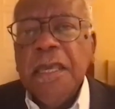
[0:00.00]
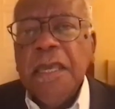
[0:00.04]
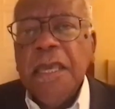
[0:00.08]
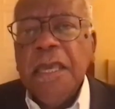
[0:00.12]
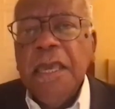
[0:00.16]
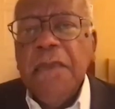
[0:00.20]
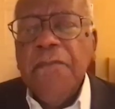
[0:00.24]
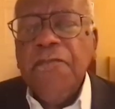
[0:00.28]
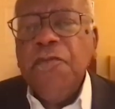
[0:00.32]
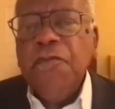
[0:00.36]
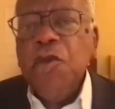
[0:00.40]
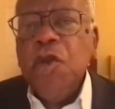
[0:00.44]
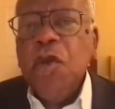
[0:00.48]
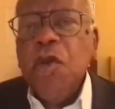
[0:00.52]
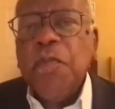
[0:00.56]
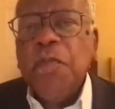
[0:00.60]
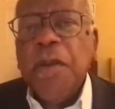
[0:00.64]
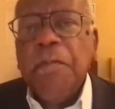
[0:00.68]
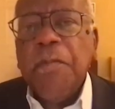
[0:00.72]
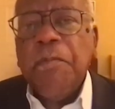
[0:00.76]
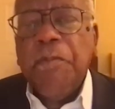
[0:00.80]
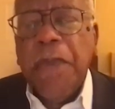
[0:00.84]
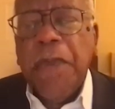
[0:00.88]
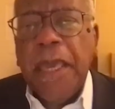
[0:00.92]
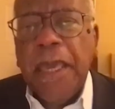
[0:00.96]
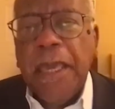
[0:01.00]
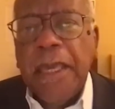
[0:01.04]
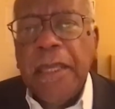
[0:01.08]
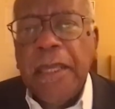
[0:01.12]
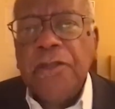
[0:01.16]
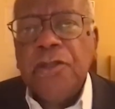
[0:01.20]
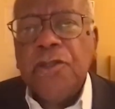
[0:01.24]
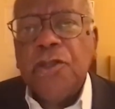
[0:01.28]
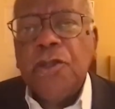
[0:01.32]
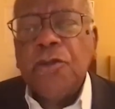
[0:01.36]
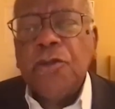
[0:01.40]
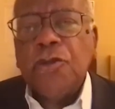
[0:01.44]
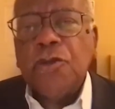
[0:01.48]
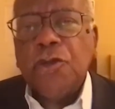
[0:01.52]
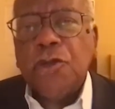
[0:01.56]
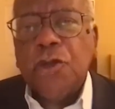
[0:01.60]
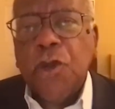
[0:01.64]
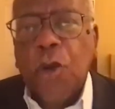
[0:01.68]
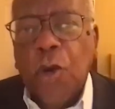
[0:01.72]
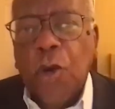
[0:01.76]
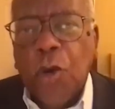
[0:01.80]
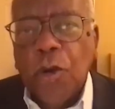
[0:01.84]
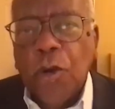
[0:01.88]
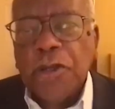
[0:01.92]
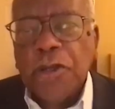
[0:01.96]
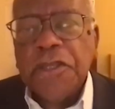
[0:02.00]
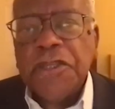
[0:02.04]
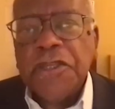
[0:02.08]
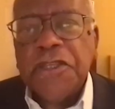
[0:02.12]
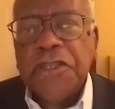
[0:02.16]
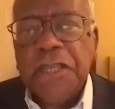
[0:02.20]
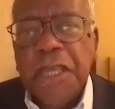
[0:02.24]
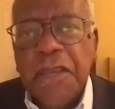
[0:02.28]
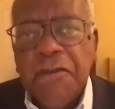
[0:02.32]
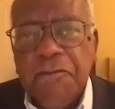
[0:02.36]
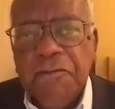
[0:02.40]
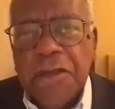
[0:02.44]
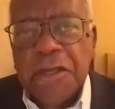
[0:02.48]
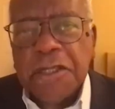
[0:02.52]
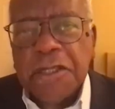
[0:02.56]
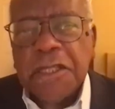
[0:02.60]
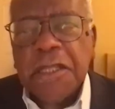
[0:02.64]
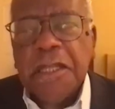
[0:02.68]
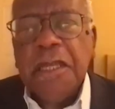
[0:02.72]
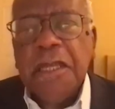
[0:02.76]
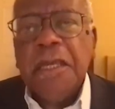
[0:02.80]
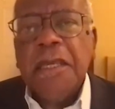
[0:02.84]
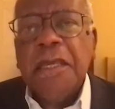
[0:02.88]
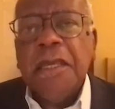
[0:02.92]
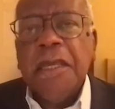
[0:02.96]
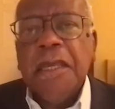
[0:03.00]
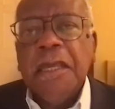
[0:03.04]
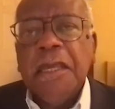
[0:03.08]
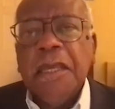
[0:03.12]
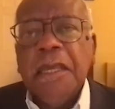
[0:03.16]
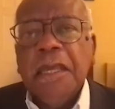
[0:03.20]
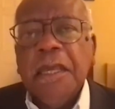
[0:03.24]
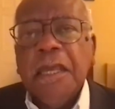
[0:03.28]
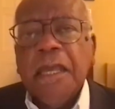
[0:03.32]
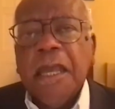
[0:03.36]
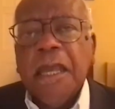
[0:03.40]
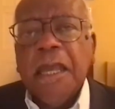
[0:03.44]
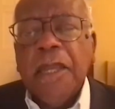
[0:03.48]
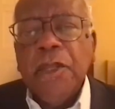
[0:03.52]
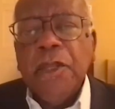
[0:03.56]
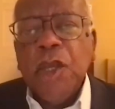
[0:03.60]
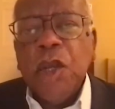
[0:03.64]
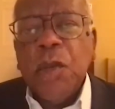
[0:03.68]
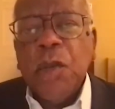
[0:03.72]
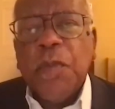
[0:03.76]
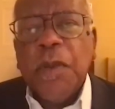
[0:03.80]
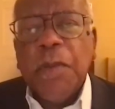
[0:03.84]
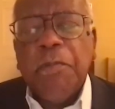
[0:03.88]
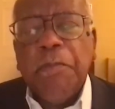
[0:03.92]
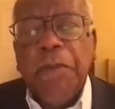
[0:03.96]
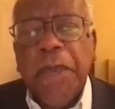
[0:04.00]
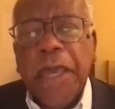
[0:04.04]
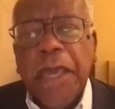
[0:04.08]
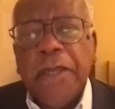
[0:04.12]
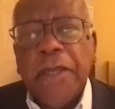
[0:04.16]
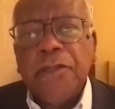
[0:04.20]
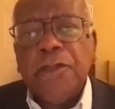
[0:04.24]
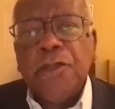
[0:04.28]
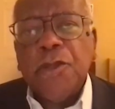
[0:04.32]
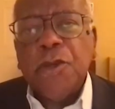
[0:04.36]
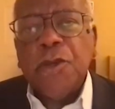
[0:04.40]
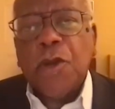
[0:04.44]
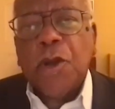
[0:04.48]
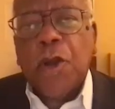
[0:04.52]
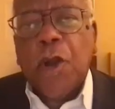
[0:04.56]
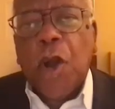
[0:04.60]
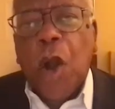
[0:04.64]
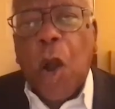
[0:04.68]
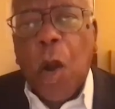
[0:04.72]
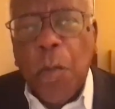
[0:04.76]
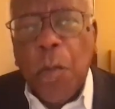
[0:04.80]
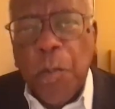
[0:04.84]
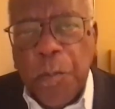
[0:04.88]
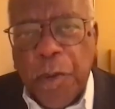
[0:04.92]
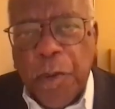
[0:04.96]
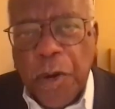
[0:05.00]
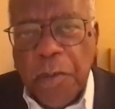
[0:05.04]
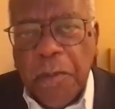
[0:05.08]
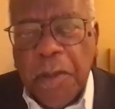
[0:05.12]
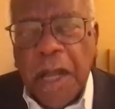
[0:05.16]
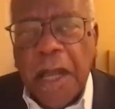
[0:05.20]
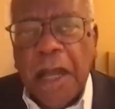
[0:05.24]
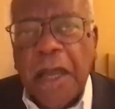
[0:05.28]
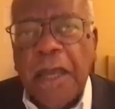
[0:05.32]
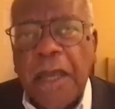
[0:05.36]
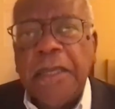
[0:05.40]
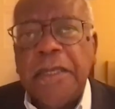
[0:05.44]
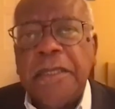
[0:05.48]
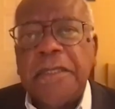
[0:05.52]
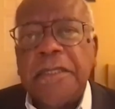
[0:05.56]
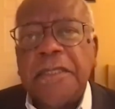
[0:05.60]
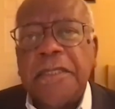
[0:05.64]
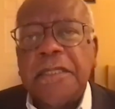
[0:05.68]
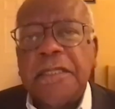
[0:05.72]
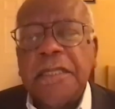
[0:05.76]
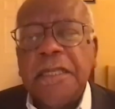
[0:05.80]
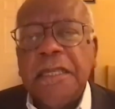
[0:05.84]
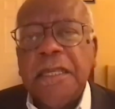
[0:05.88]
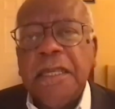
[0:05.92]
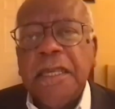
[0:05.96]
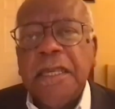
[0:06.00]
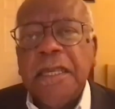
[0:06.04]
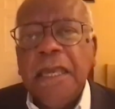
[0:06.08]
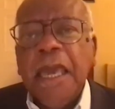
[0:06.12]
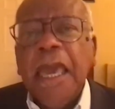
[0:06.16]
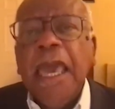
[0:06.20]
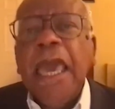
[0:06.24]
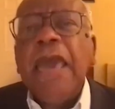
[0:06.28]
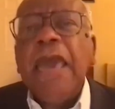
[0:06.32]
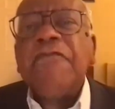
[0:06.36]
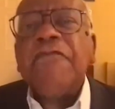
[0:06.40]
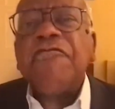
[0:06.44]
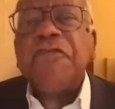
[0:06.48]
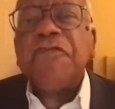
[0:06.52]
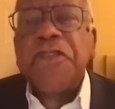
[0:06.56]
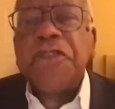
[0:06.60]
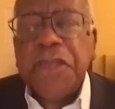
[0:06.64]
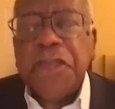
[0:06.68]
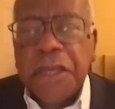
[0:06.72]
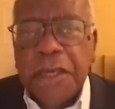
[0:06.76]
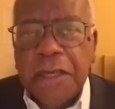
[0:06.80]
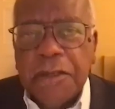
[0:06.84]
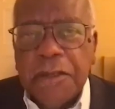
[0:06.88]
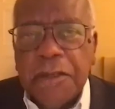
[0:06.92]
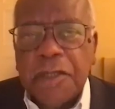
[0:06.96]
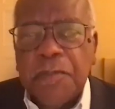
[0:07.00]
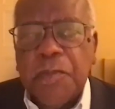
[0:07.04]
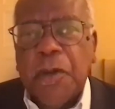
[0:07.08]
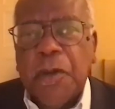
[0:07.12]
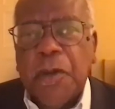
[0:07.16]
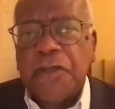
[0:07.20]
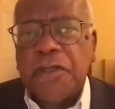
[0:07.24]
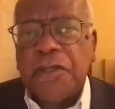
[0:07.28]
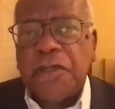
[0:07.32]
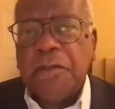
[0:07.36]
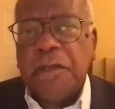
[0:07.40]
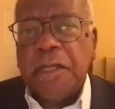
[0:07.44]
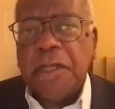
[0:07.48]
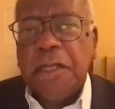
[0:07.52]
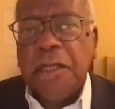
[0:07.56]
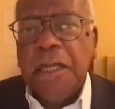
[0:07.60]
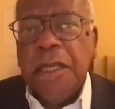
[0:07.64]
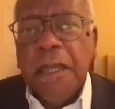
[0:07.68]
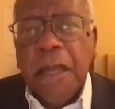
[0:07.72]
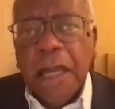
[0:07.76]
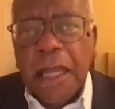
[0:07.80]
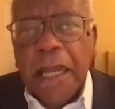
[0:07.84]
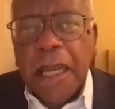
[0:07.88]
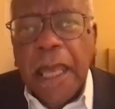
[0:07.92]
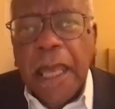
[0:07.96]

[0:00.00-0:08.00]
if you're prepared to talk seriously and you're prepared to compromise, everything is possible. And